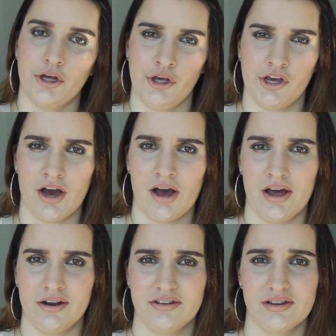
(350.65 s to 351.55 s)
you
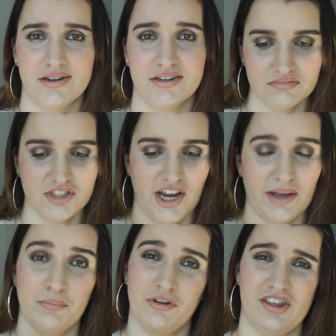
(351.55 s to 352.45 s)

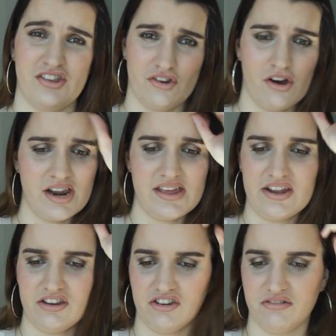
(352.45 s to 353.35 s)
like put this on and
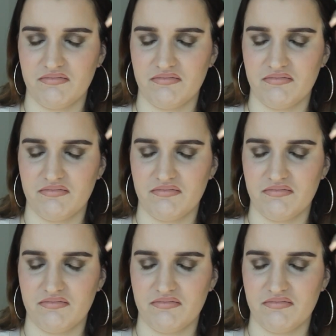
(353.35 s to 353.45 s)
then